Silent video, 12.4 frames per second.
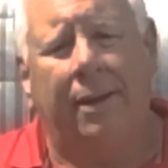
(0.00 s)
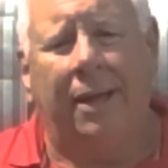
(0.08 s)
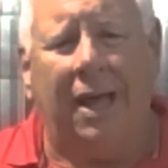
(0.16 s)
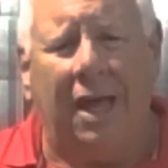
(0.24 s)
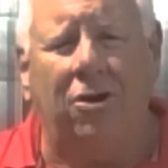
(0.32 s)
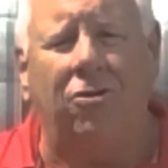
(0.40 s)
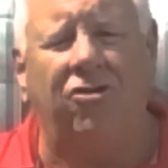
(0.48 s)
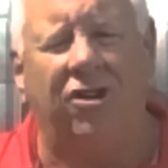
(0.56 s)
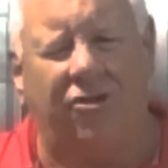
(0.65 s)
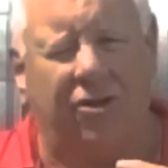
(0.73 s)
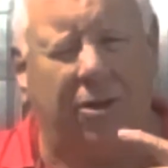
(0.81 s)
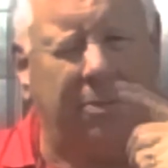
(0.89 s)
Energy
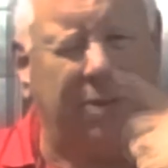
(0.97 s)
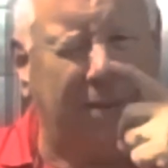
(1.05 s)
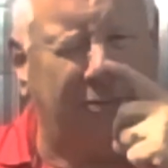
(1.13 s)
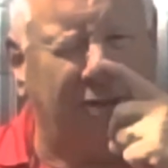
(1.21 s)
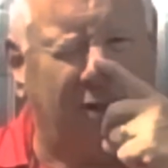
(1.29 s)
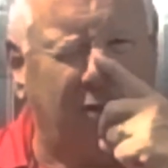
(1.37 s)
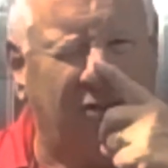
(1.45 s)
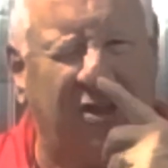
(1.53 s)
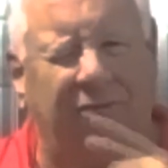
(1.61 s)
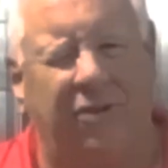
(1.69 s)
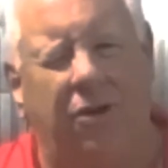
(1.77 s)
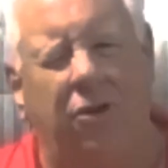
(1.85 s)
is sometimes a little
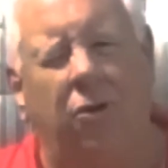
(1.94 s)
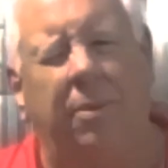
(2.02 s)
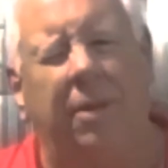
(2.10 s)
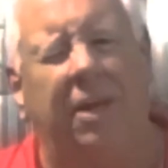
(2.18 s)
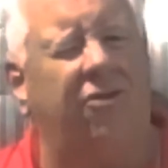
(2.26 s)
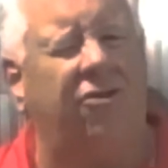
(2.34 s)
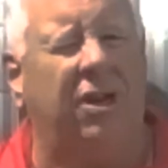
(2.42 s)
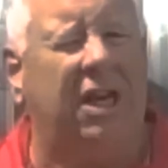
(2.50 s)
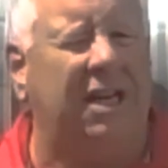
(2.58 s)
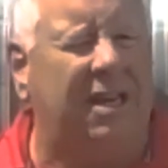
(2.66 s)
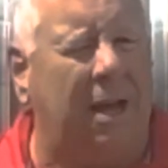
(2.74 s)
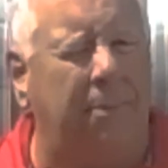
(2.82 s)
tough to do because you
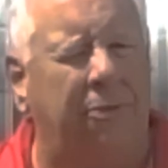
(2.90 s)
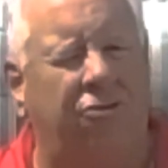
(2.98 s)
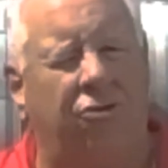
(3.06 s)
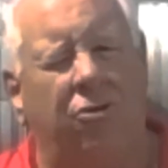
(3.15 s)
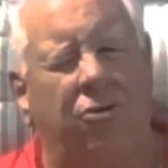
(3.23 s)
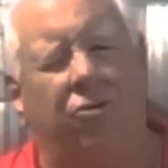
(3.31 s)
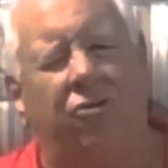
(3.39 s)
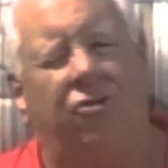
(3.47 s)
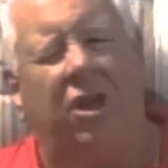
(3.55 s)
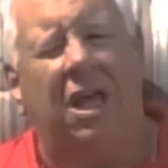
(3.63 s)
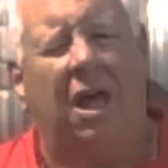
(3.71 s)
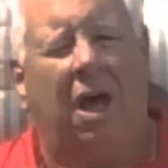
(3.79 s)
need temperatures
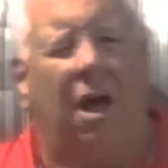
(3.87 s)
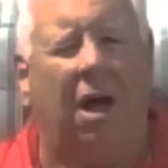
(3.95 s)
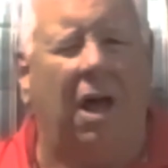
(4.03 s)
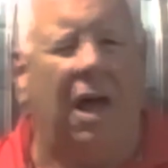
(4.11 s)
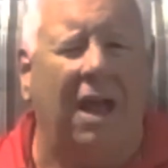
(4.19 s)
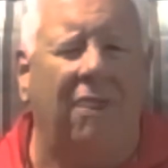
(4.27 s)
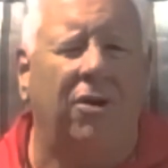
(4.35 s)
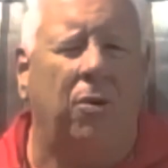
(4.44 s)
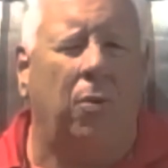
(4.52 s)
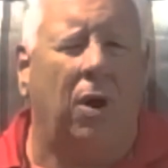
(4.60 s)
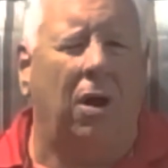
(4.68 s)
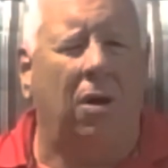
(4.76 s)

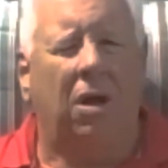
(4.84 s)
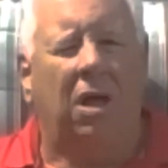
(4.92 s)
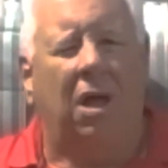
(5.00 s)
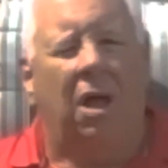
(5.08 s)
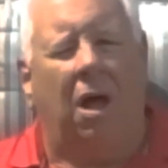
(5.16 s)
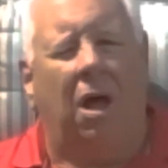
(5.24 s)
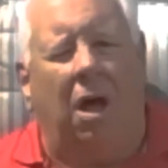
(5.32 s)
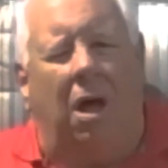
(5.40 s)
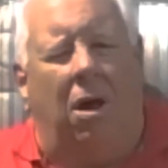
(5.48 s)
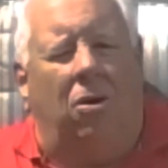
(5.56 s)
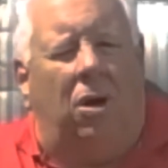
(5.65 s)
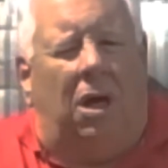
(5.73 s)
everywhere.
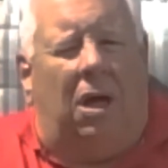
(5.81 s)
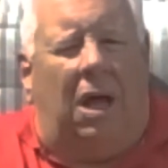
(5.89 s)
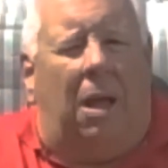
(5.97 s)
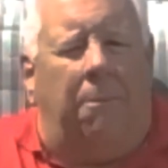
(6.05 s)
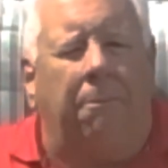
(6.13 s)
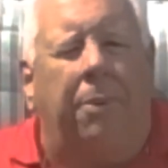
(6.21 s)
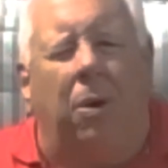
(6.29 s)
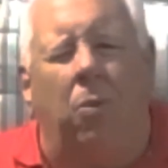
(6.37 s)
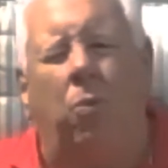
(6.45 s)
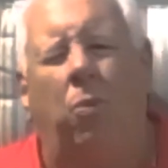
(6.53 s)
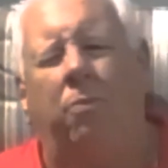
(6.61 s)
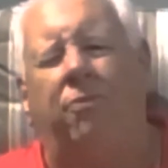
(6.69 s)
But
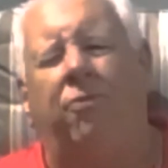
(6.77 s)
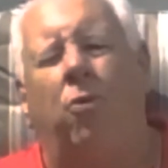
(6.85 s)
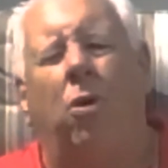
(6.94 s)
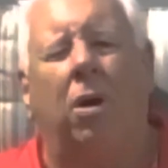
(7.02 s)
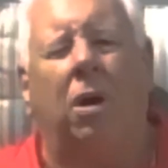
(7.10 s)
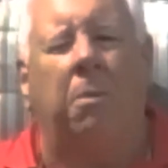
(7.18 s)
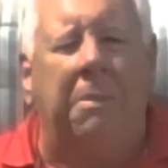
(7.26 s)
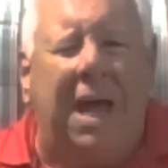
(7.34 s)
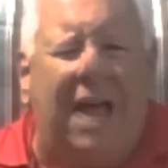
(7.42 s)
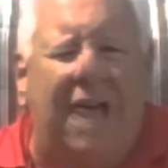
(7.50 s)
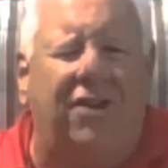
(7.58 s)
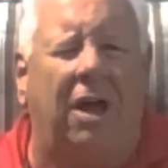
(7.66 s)
for
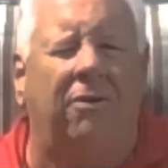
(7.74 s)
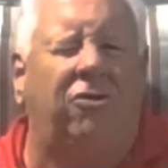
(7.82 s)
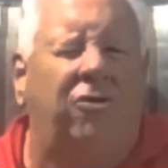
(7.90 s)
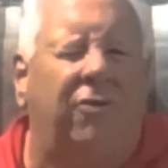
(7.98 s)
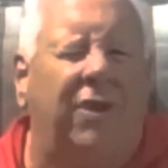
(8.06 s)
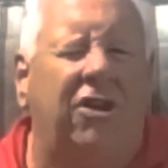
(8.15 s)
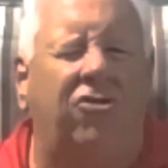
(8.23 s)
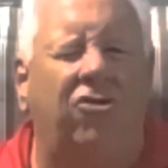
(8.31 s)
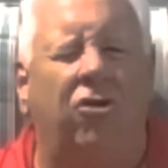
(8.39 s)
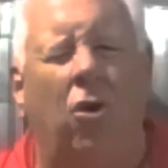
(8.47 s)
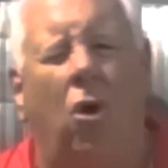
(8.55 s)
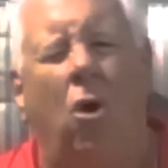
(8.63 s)
mass
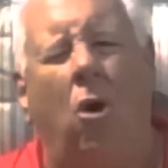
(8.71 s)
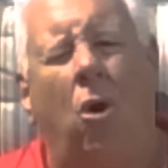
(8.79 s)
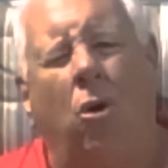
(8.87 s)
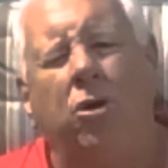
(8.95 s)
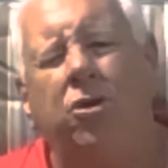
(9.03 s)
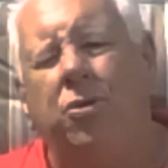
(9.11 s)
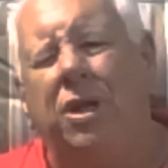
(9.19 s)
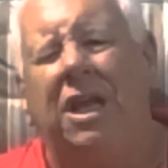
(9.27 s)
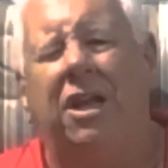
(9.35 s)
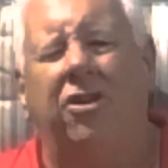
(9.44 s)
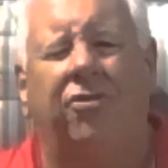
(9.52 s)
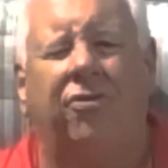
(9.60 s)
conservation, all you
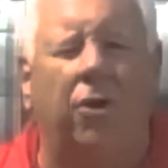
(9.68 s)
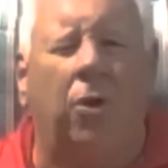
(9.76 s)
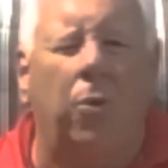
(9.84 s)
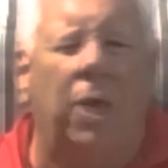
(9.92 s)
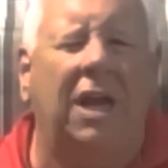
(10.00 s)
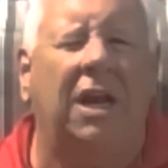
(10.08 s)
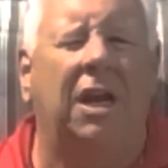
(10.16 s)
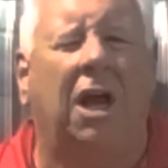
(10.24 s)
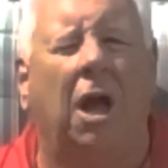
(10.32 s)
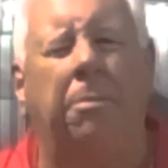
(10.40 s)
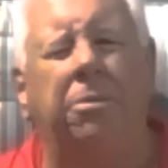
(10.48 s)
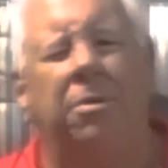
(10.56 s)
need is flow rate in a
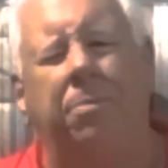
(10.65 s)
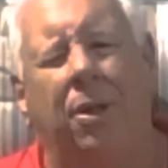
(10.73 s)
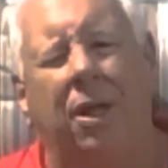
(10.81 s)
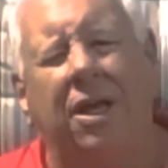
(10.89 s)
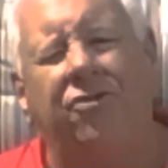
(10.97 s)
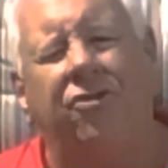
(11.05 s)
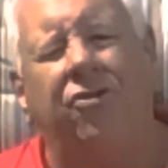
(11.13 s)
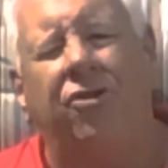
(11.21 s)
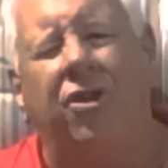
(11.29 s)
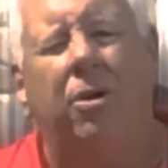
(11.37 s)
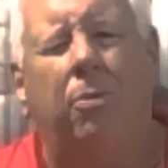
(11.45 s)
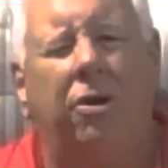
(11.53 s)
couple of places,
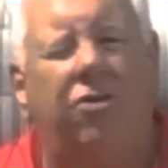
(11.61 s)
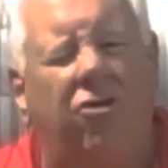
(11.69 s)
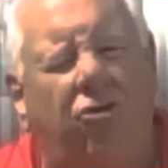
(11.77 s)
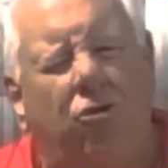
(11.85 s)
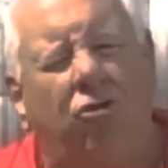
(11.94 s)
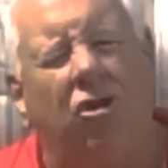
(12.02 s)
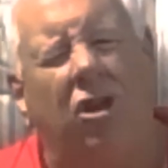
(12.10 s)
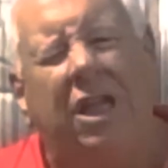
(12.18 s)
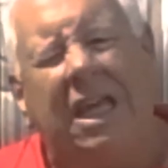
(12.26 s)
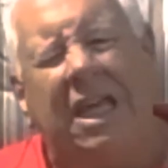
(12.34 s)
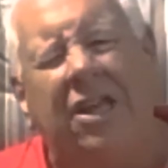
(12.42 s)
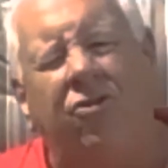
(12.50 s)
which is
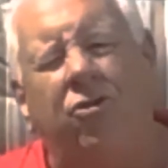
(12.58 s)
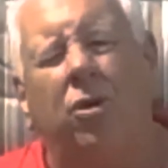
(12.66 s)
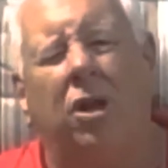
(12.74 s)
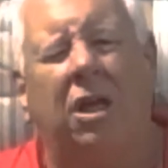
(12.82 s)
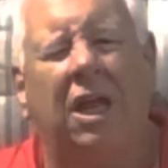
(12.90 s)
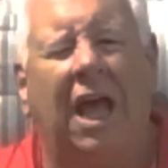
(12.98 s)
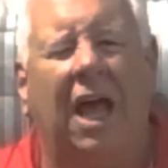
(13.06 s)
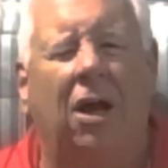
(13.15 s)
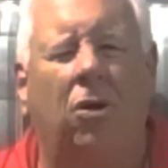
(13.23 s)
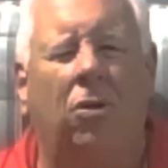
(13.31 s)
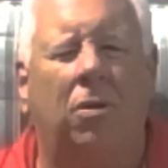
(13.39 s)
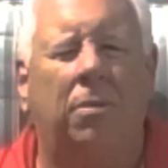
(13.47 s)
usually easier to
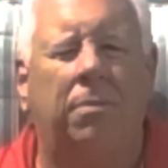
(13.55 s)
tackle.